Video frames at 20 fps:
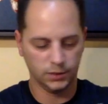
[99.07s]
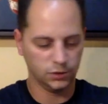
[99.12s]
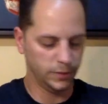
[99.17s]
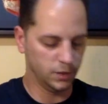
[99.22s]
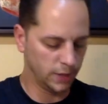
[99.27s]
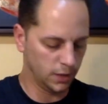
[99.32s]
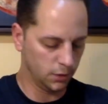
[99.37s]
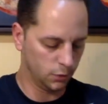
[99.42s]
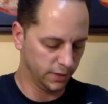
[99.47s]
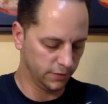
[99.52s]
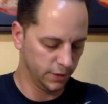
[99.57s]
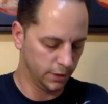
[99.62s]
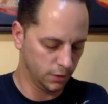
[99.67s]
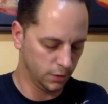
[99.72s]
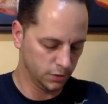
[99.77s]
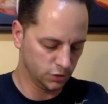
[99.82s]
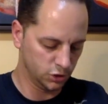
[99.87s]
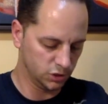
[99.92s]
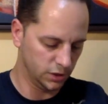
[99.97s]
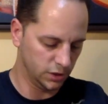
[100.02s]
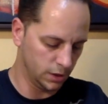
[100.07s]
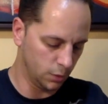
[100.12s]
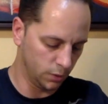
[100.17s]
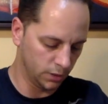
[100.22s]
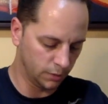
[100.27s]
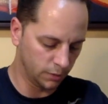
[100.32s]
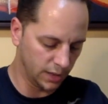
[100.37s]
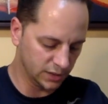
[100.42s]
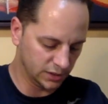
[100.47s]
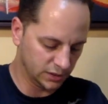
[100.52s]
be a rather quick video. It's just the uh, one
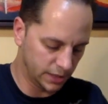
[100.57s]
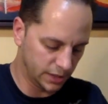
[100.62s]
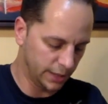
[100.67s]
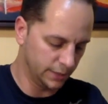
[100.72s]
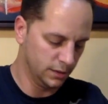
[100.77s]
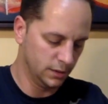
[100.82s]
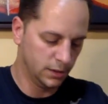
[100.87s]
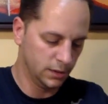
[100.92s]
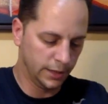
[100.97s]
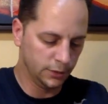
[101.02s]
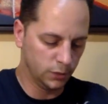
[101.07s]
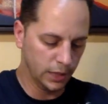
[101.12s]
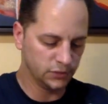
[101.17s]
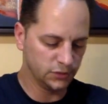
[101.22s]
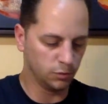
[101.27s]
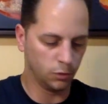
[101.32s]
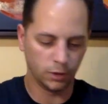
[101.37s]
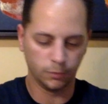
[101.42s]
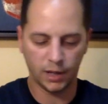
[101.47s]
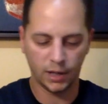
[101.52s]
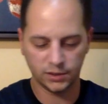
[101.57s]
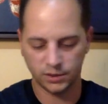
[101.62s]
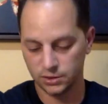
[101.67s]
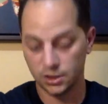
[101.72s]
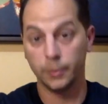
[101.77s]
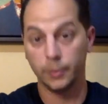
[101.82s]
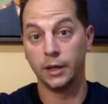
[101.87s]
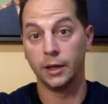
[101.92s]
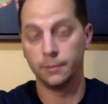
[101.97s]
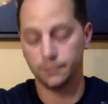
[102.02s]
unboxing today. I do have some more unboxings
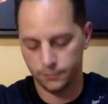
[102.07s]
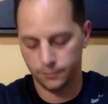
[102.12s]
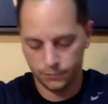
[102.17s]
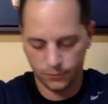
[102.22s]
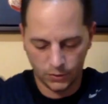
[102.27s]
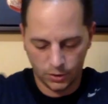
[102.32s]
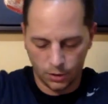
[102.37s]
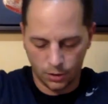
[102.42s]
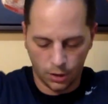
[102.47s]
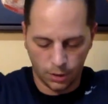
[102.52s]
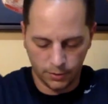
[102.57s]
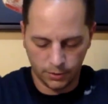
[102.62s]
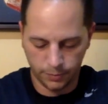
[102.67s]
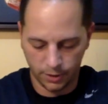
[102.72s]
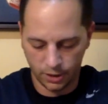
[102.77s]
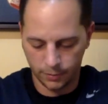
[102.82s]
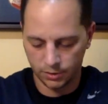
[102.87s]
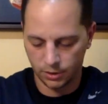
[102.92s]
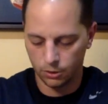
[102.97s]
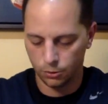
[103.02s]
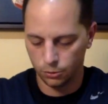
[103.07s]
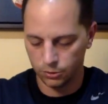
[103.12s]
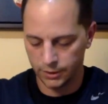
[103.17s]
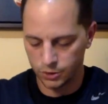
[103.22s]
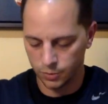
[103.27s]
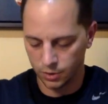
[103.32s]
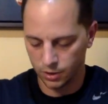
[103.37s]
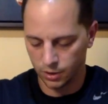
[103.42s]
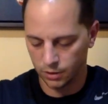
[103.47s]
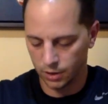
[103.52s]
coming in. Um, I did pick up another Golden Age
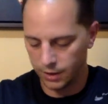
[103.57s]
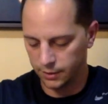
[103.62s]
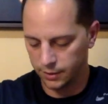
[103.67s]
book on